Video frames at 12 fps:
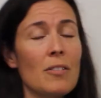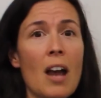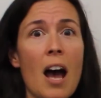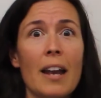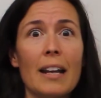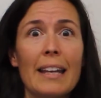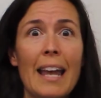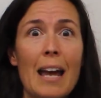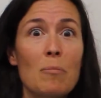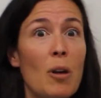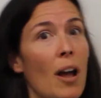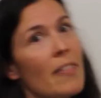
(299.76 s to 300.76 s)
not a
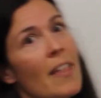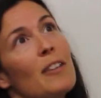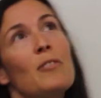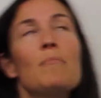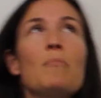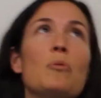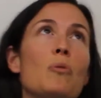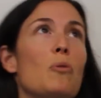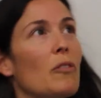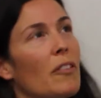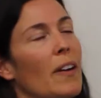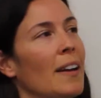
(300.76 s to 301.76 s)
camera and that you
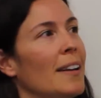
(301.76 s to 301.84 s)
move.